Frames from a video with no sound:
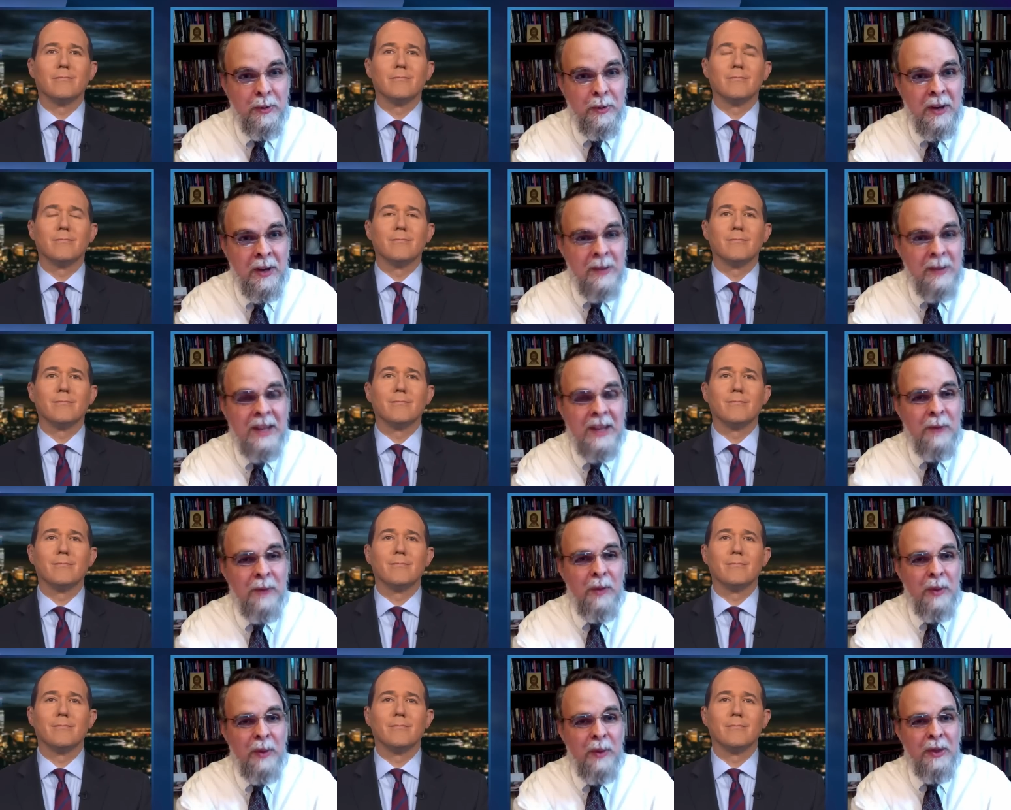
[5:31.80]
Speaker 1: I mean, what,
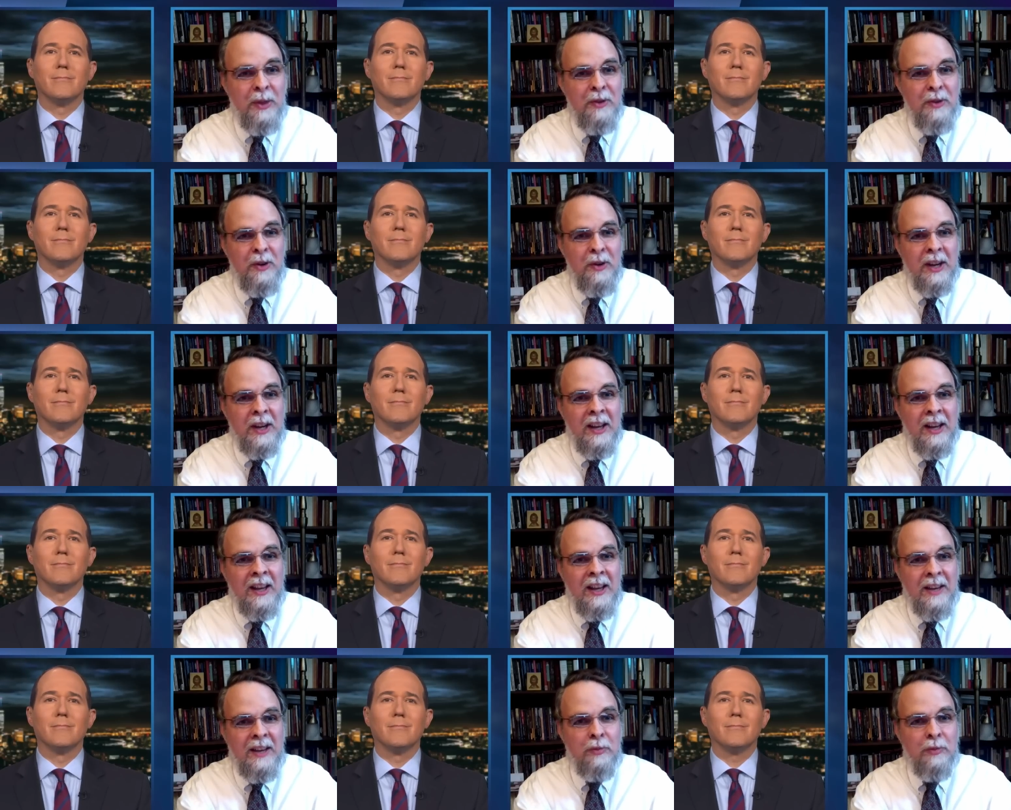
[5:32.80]
what they're doing
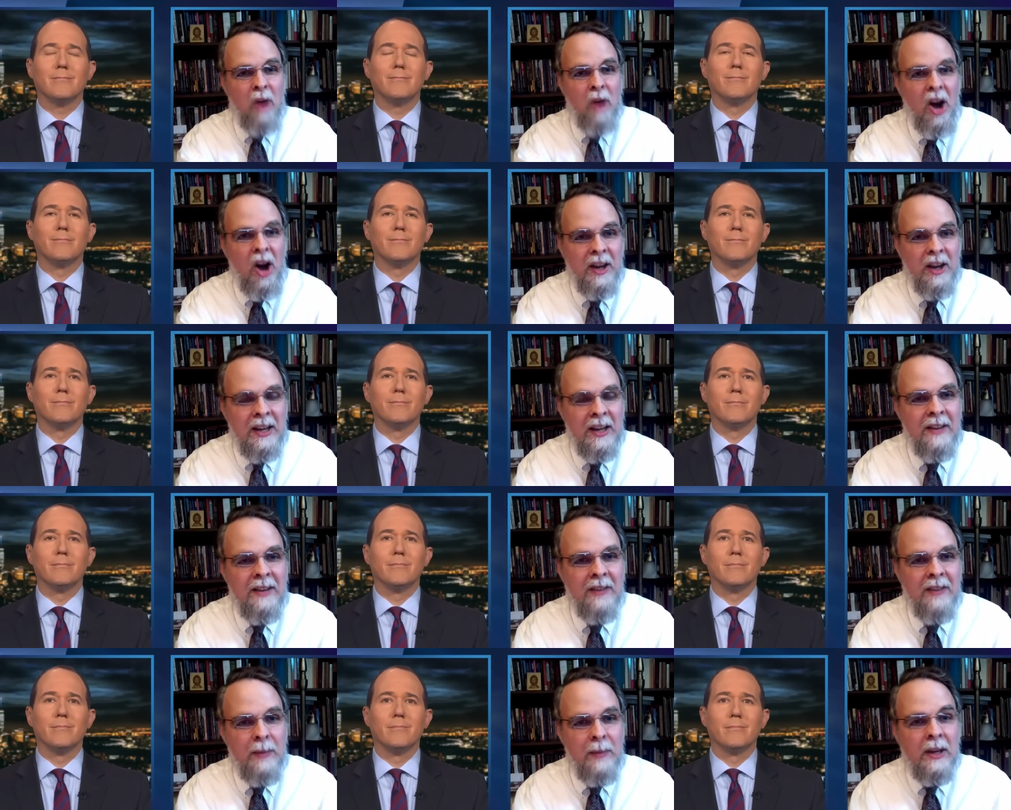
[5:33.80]
is wrong in his sight
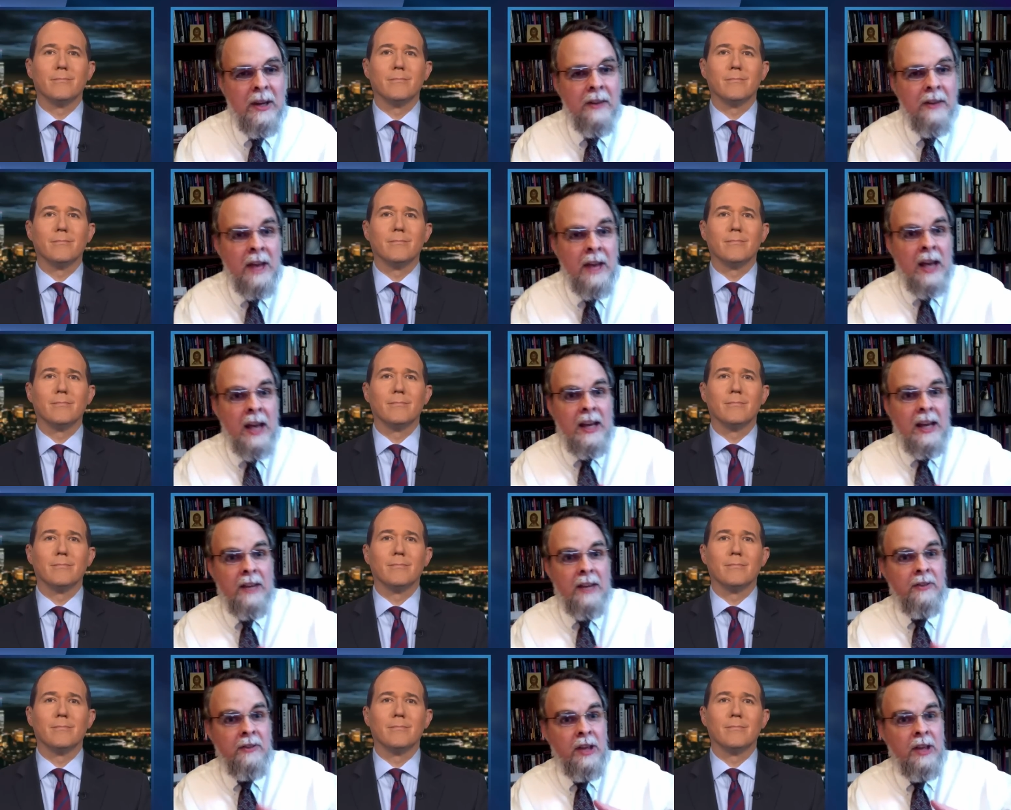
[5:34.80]
because it
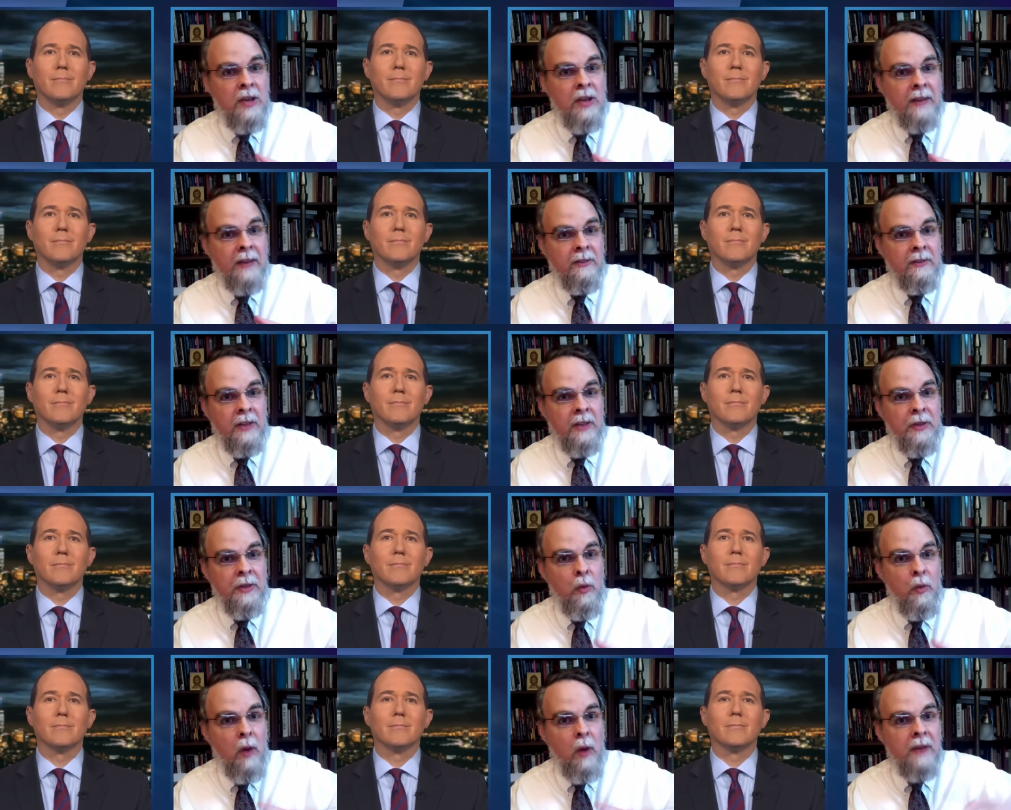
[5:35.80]
suggests that there
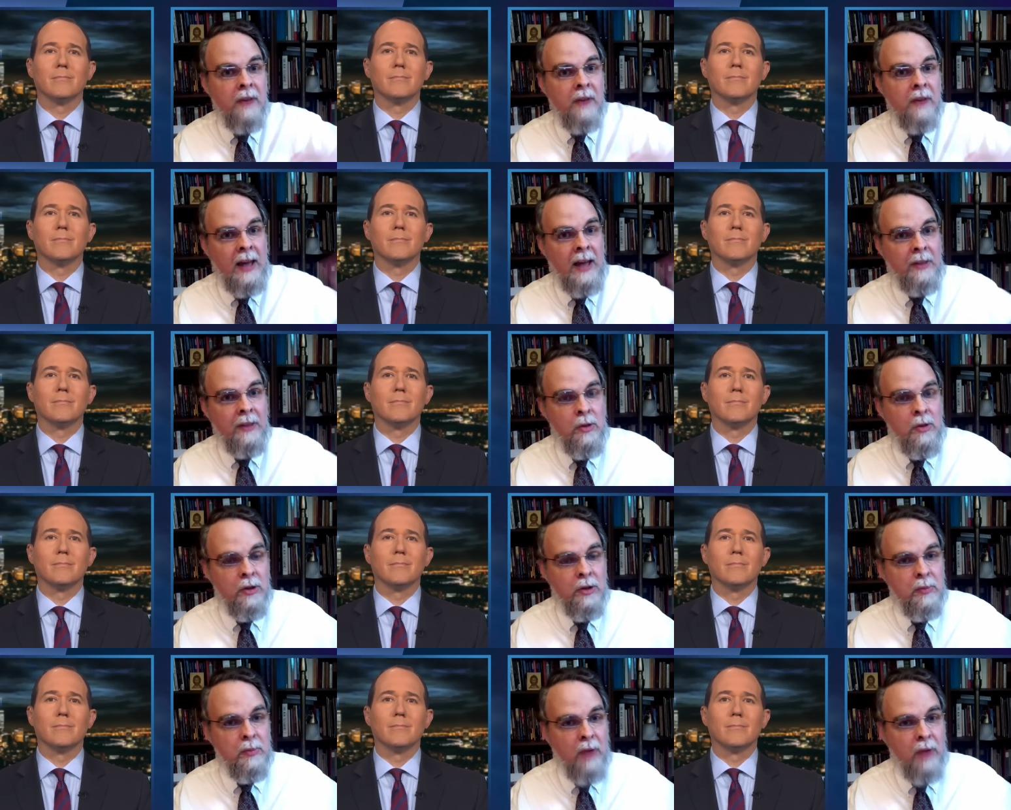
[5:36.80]
was a Catholic Church
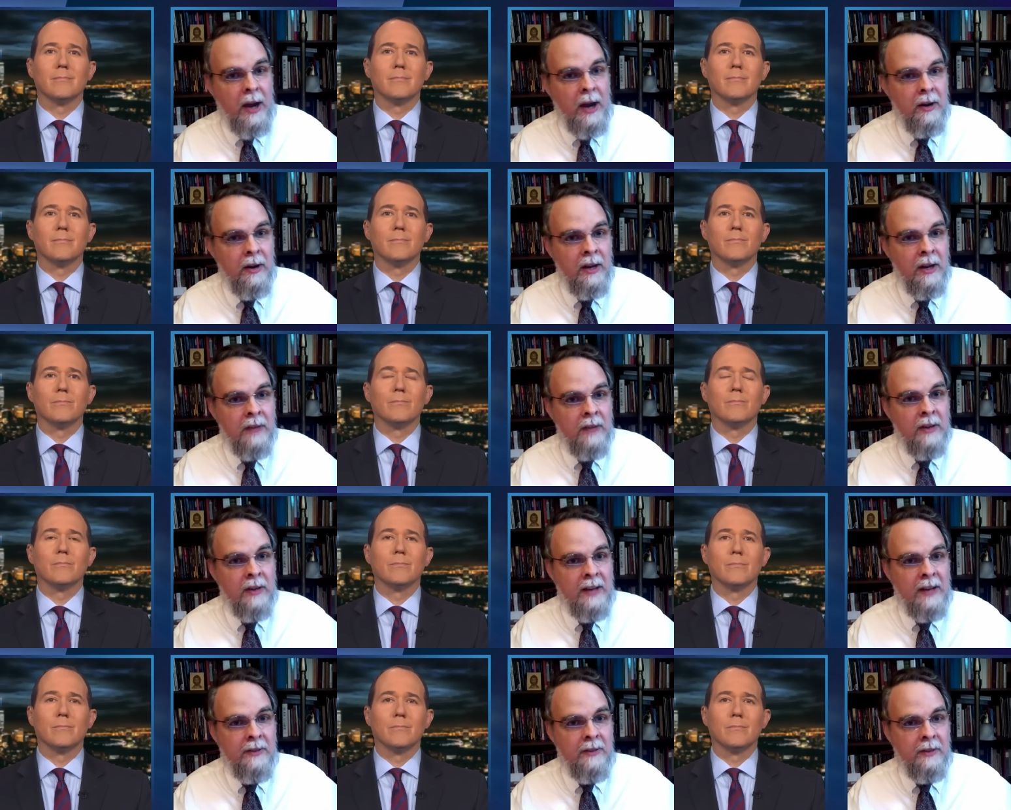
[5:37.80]
prior to
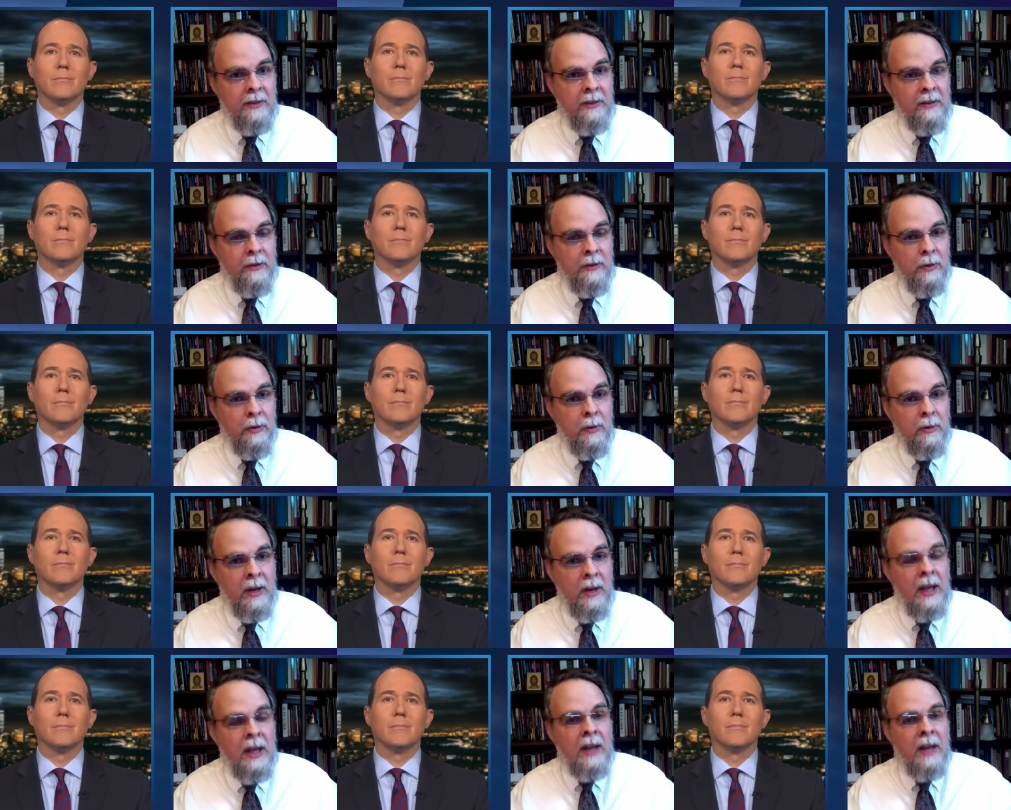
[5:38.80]
1962
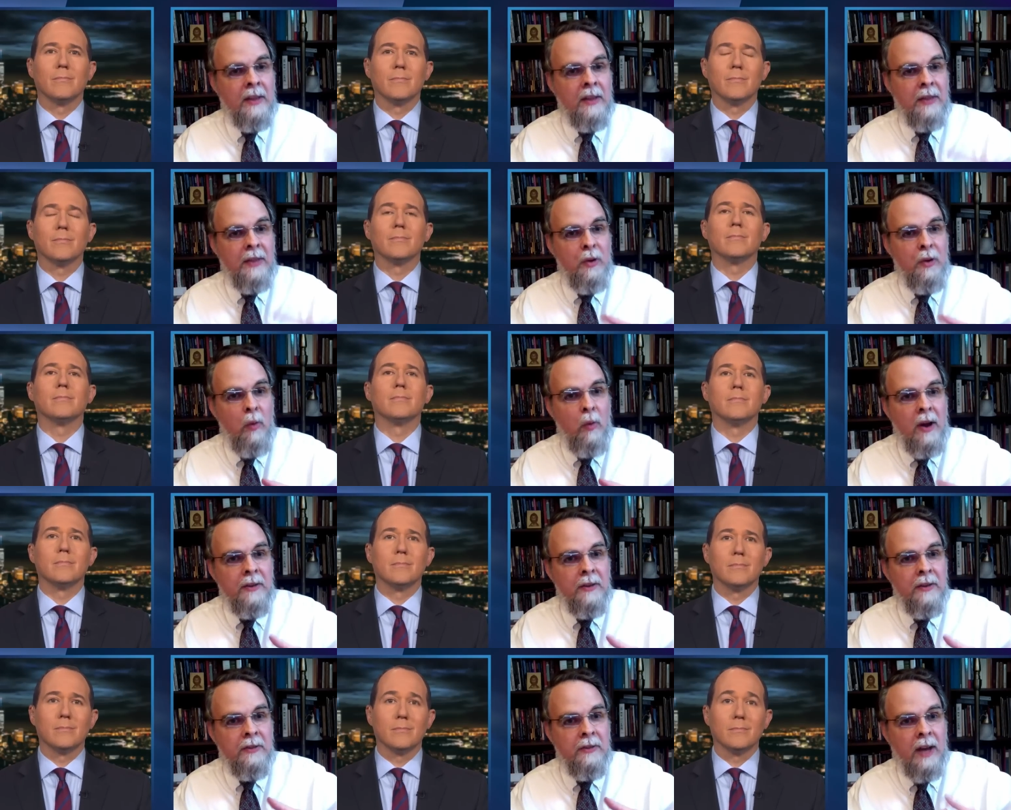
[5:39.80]
that there
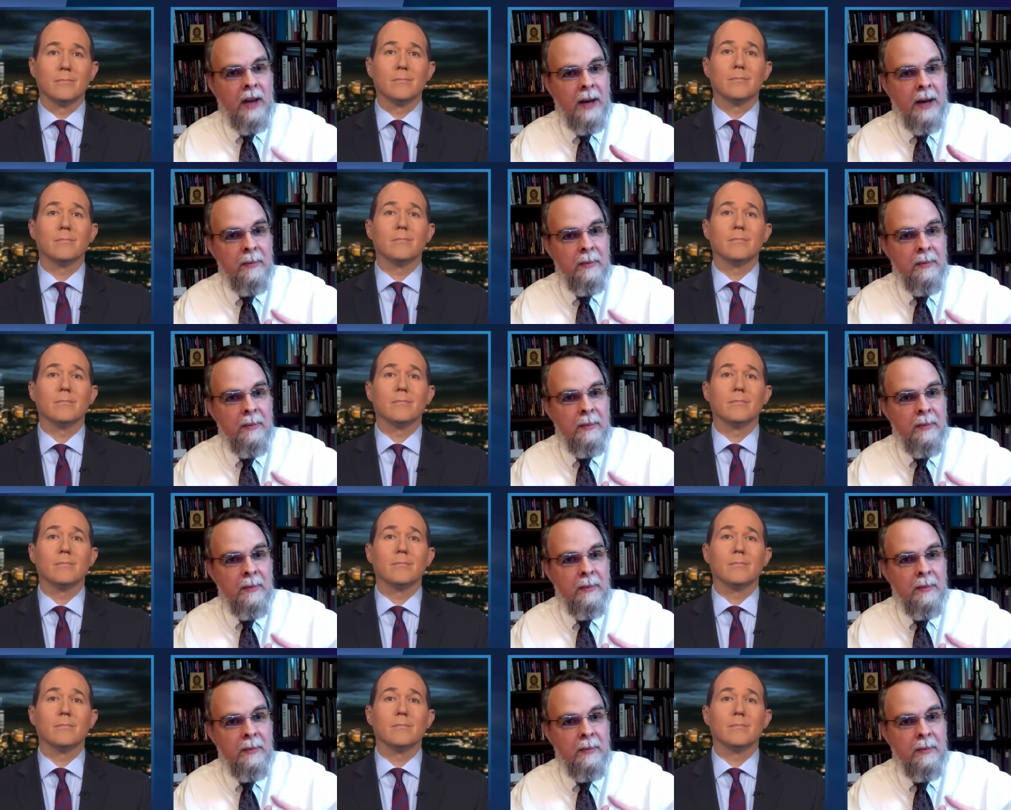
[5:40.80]
was um,